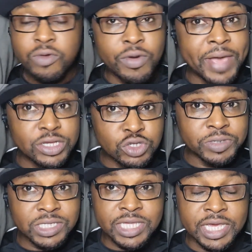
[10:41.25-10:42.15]
remains
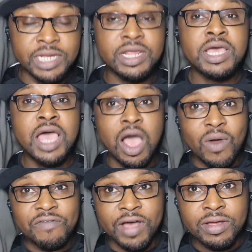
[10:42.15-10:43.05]
to be seen.
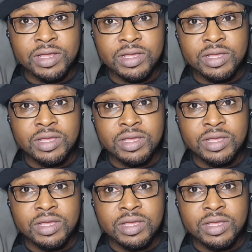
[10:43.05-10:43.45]
However,